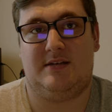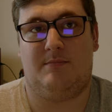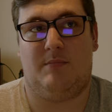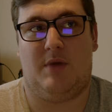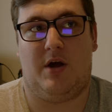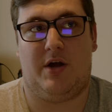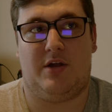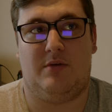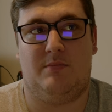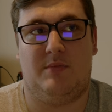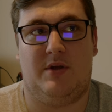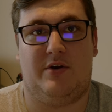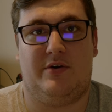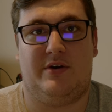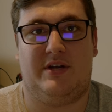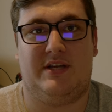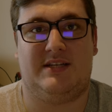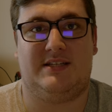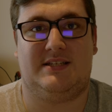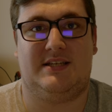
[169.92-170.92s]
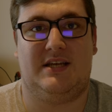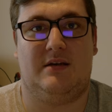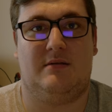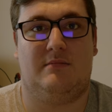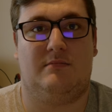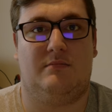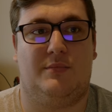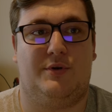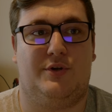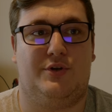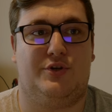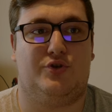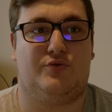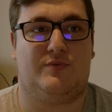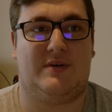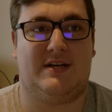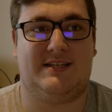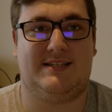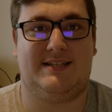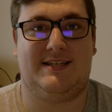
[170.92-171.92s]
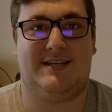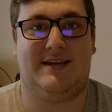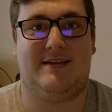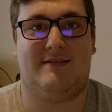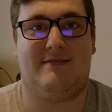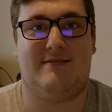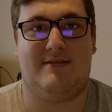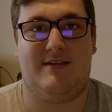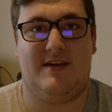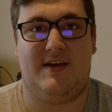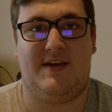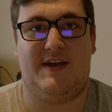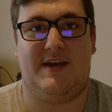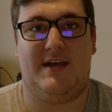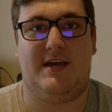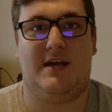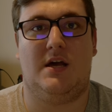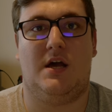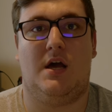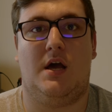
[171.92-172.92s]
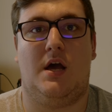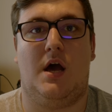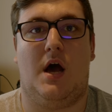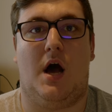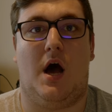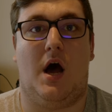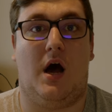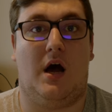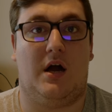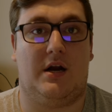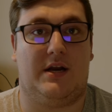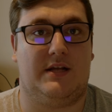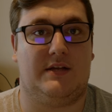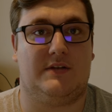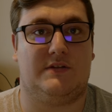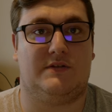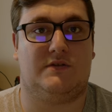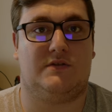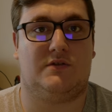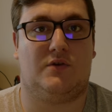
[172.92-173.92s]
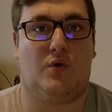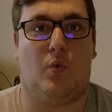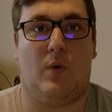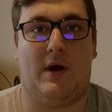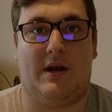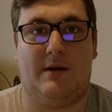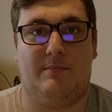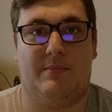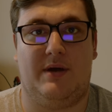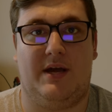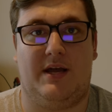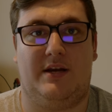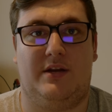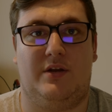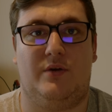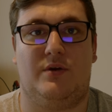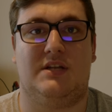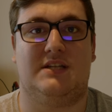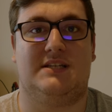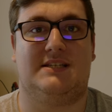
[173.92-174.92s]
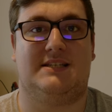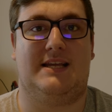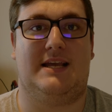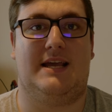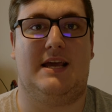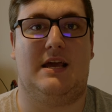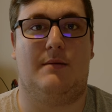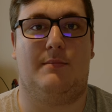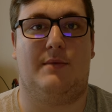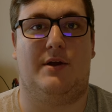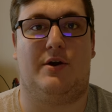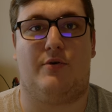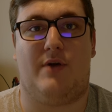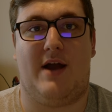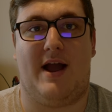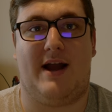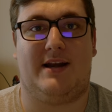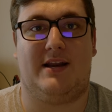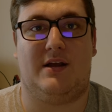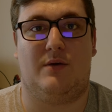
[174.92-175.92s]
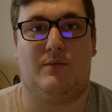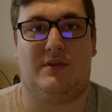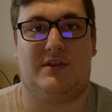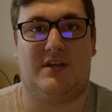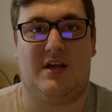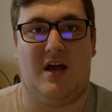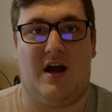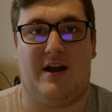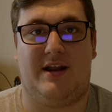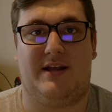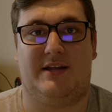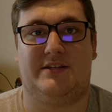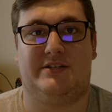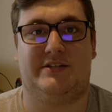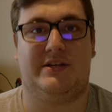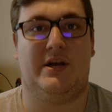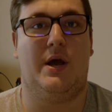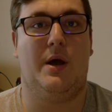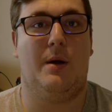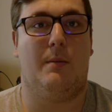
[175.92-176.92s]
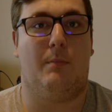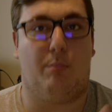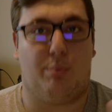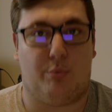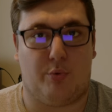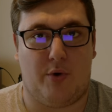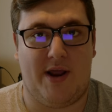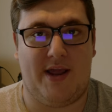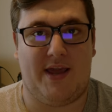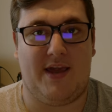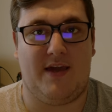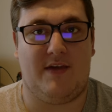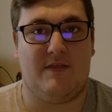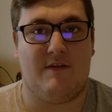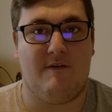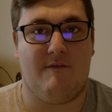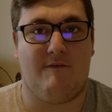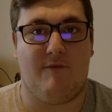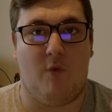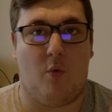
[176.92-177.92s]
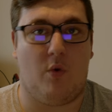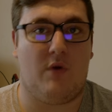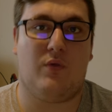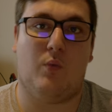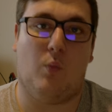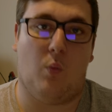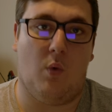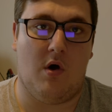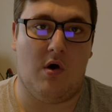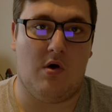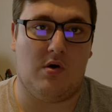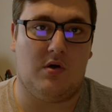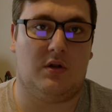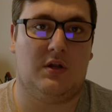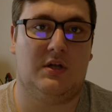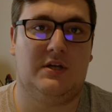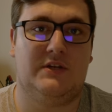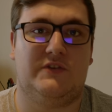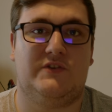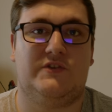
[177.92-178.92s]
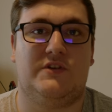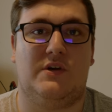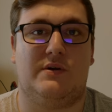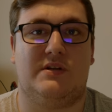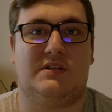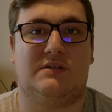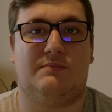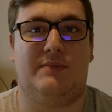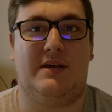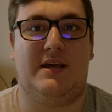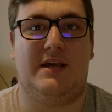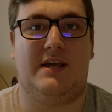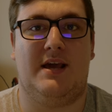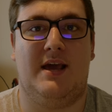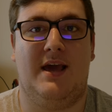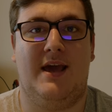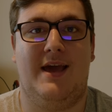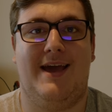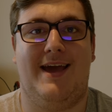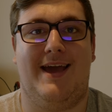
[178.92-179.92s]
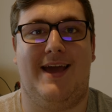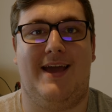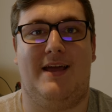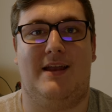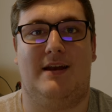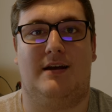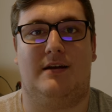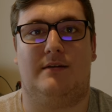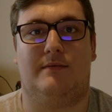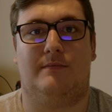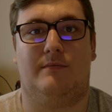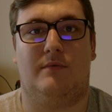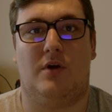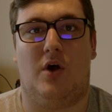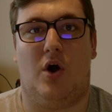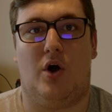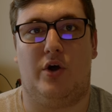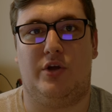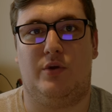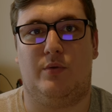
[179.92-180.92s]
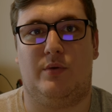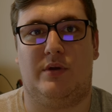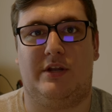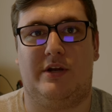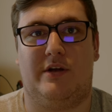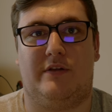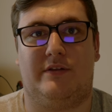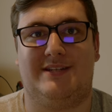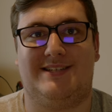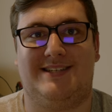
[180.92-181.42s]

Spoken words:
mockumentary is him addressing the audience quite a bit. You can see him interacting with the audience, breaking the fourth wall, so to speak. And you really only